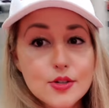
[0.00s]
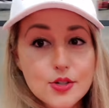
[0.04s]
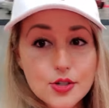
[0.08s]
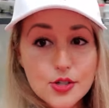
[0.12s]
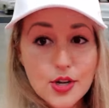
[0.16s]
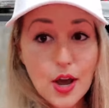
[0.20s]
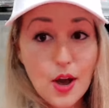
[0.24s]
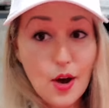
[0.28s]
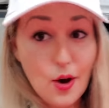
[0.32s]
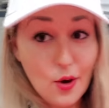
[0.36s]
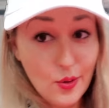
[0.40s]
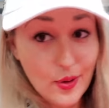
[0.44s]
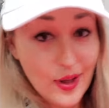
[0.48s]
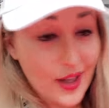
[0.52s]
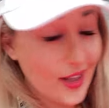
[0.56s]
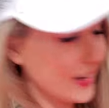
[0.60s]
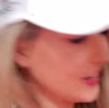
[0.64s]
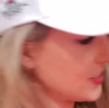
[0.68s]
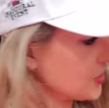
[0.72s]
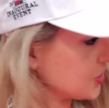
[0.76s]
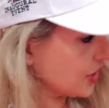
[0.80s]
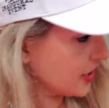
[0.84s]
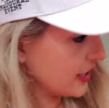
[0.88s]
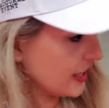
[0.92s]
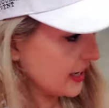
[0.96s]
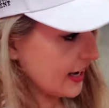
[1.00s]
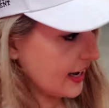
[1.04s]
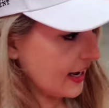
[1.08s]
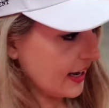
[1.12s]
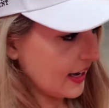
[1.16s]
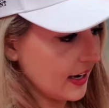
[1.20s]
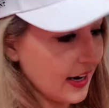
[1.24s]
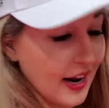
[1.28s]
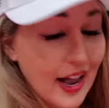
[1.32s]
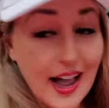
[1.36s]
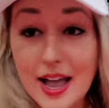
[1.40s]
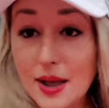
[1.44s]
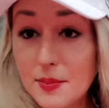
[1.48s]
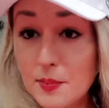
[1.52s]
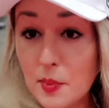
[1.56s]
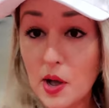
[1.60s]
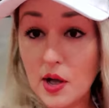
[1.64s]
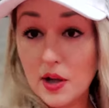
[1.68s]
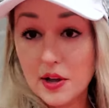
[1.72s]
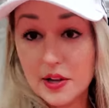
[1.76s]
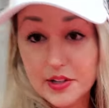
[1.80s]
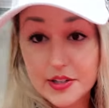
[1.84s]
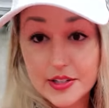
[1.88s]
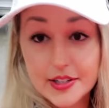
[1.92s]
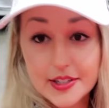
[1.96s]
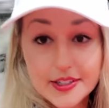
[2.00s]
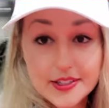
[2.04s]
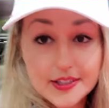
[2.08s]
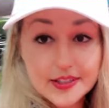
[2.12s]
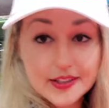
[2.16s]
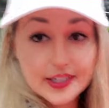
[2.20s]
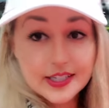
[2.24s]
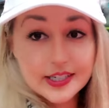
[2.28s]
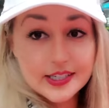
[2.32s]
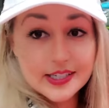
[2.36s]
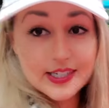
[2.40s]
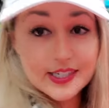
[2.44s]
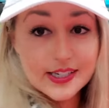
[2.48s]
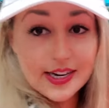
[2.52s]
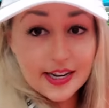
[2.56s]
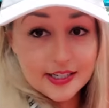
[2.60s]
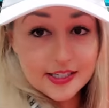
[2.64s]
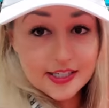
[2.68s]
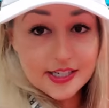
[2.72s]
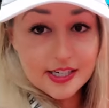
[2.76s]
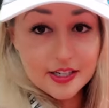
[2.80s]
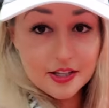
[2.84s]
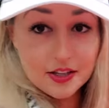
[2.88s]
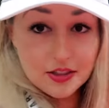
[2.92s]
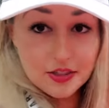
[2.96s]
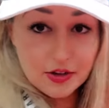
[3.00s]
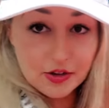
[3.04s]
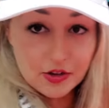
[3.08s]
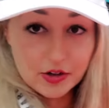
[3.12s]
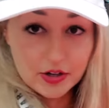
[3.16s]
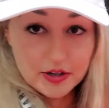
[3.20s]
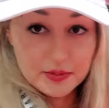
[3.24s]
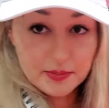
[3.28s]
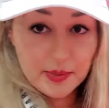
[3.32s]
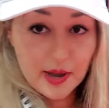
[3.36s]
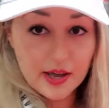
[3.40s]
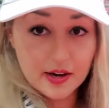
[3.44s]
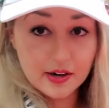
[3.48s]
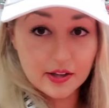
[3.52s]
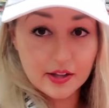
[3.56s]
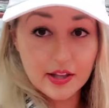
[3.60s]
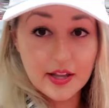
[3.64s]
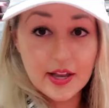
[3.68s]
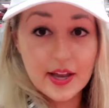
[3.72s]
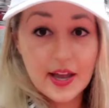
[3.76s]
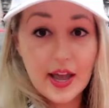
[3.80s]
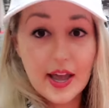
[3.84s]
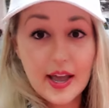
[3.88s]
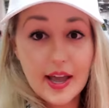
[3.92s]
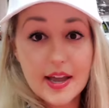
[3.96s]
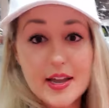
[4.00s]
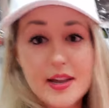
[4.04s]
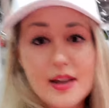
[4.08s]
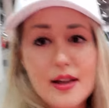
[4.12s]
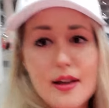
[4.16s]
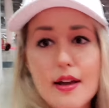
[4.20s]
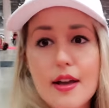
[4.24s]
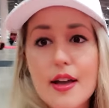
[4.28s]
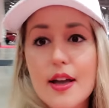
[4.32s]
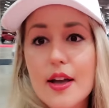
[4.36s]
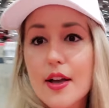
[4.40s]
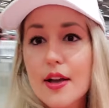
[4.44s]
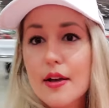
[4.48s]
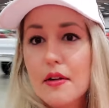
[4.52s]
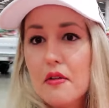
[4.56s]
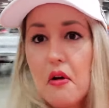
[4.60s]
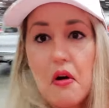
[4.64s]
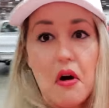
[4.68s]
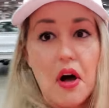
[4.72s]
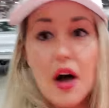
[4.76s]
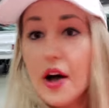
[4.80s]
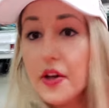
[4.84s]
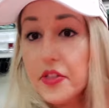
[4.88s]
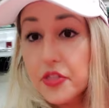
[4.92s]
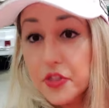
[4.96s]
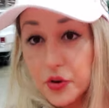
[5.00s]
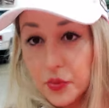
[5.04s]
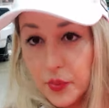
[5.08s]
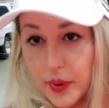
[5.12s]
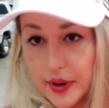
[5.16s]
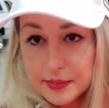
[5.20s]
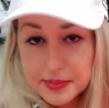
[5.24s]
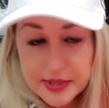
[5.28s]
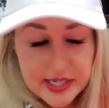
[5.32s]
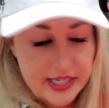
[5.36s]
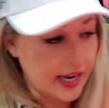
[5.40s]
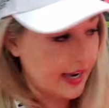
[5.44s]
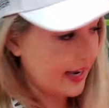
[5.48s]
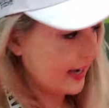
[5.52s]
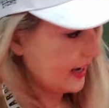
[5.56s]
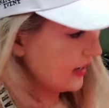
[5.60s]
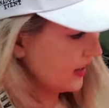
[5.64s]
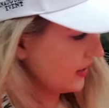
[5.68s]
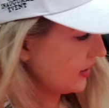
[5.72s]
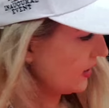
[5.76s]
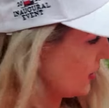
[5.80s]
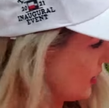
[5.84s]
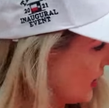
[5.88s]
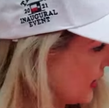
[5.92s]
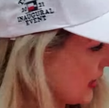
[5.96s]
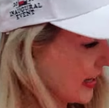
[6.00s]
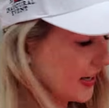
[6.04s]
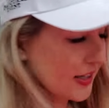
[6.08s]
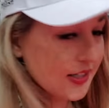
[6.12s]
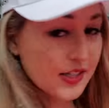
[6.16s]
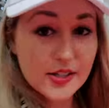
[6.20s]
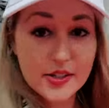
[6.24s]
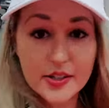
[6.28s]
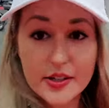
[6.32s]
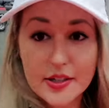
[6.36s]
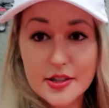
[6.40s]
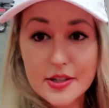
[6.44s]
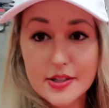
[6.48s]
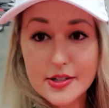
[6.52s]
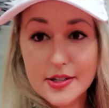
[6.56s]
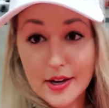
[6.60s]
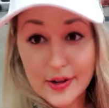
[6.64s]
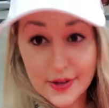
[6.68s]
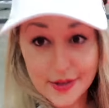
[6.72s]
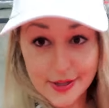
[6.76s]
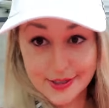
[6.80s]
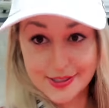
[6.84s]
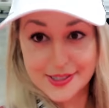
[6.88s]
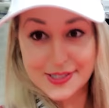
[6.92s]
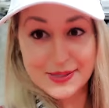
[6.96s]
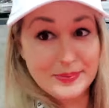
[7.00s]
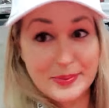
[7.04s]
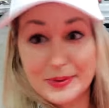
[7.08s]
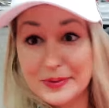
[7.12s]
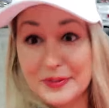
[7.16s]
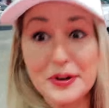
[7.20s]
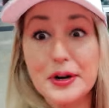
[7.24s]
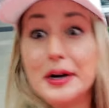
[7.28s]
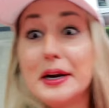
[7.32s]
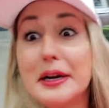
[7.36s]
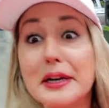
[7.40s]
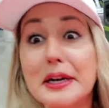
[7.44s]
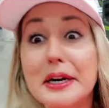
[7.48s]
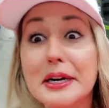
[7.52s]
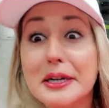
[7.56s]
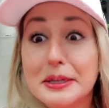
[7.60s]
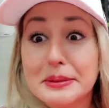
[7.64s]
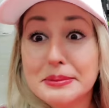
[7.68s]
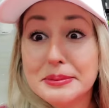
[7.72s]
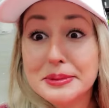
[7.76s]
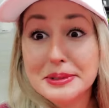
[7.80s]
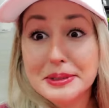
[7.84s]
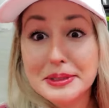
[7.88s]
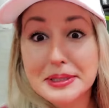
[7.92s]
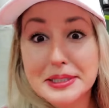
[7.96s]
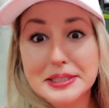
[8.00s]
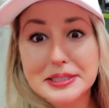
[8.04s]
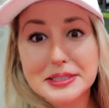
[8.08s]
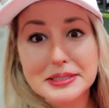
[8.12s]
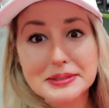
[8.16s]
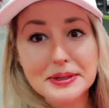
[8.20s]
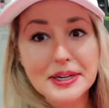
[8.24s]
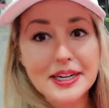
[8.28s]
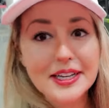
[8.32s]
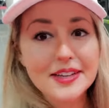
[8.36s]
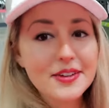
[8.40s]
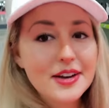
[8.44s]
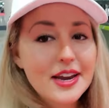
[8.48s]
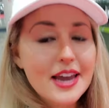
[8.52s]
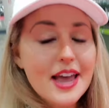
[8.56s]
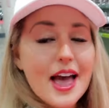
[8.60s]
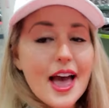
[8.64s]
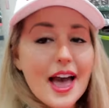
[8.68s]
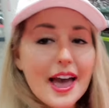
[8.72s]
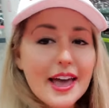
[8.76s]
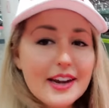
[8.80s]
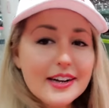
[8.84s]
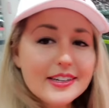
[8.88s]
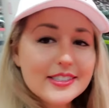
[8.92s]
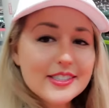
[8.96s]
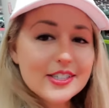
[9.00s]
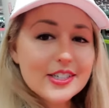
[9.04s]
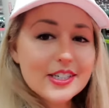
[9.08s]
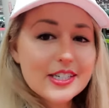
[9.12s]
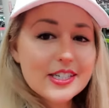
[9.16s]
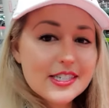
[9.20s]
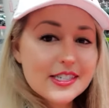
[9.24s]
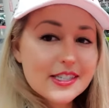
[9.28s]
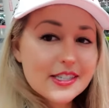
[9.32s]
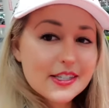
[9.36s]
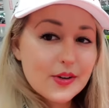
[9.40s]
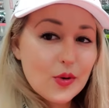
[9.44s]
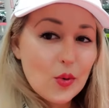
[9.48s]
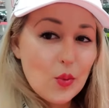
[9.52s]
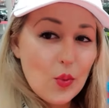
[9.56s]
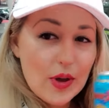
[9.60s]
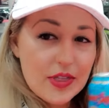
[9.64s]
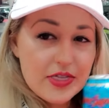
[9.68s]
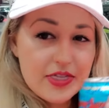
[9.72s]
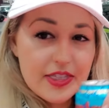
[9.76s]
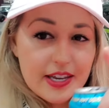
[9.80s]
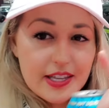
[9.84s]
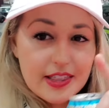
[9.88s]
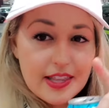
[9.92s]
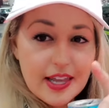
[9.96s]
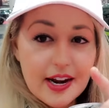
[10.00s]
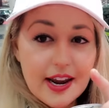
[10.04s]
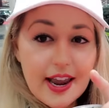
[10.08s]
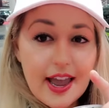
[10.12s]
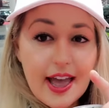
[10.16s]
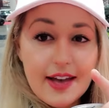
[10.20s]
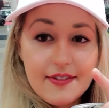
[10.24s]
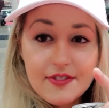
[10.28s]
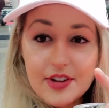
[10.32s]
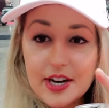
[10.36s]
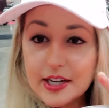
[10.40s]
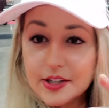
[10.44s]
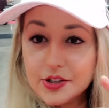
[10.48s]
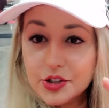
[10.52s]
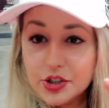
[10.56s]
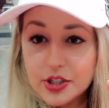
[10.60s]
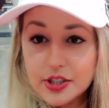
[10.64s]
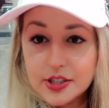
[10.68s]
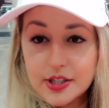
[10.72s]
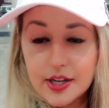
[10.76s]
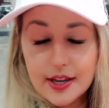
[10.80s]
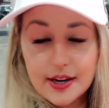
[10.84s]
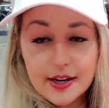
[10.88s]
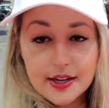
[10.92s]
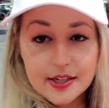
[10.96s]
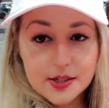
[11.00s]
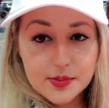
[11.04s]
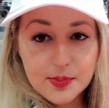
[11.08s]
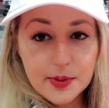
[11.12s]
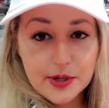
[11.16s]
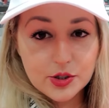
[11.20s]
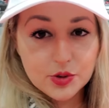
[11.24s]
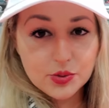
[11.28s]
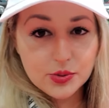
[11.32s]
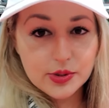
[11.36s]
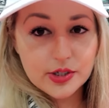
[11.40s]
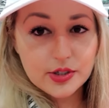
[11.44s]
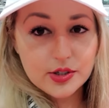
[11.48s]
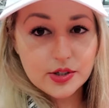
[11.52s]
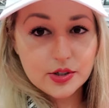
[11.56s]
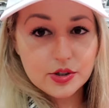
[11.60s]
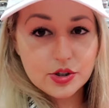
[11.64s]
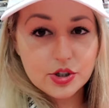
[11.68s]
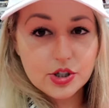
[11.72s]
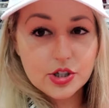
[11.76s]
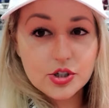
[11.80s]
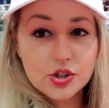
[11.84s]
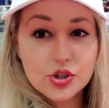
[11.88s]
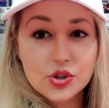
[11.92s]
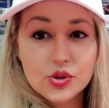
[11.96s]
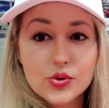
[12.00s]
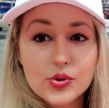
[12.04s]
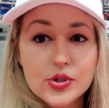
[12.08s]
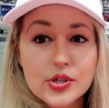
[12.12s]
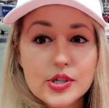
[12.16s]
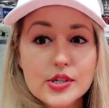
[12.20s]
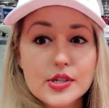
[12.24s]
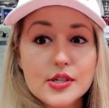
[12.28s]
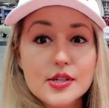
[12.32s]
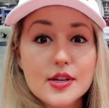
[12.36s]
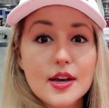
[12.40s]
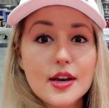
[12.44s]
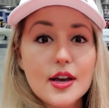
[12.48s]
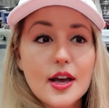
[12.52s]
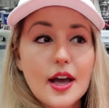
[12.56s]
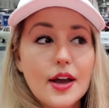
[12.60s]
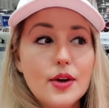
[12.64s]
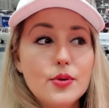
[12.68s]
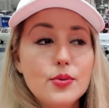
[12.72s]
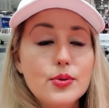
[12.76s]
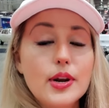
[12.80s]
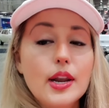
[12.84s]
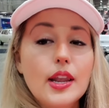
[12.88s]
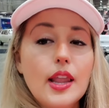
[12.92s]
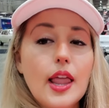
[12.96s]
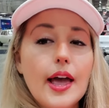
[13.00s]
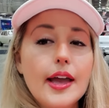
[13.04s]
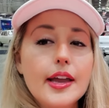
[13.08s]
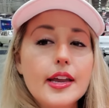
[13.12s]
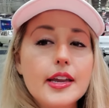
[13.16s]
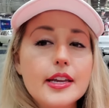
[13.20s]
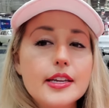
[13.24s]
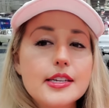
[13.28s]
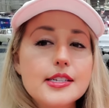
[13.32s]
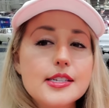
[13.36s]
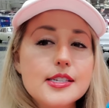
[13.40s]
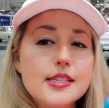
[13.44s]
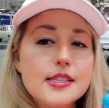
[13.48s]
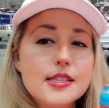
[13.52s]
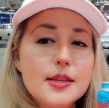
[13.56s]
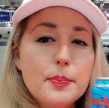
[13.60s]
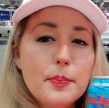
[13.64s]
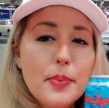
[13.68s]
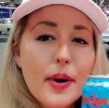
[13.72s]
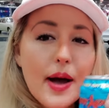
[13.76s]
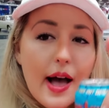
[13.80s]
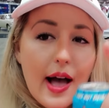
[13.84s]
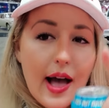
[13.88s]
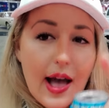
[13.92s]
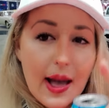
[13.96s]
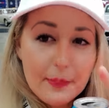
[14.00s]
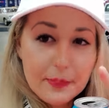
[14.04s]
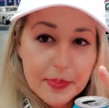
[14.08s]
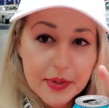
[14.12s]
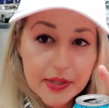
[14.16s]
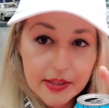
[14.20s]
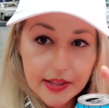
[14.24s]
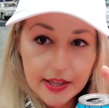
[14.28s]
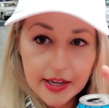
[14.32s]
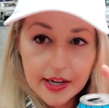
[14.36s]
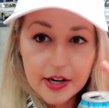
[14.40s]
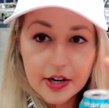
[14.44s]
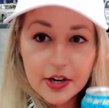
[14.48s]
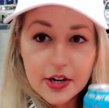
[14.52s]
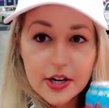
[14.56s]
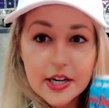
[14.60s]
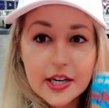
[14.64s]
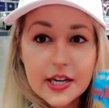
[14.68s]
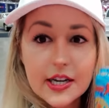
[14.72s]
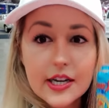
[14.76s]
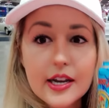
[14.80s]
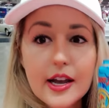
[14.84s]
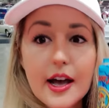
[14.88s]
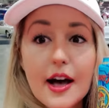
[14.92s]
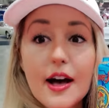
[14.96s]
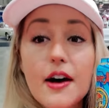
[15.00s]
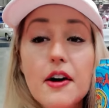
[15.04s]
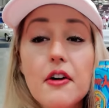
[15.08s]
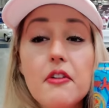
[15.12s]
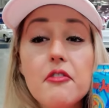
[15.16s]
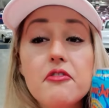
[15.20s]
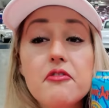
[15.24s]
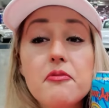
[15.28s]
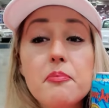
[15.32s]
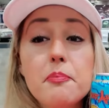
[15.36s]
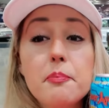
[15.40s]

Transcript: So, I actually had eyeballed this 1930 Model A on the website. You know, I like to look at the dockets before it comes, so I can see what I... And it's just one thing that I haven't actually done as much research into as I would like is the popularity of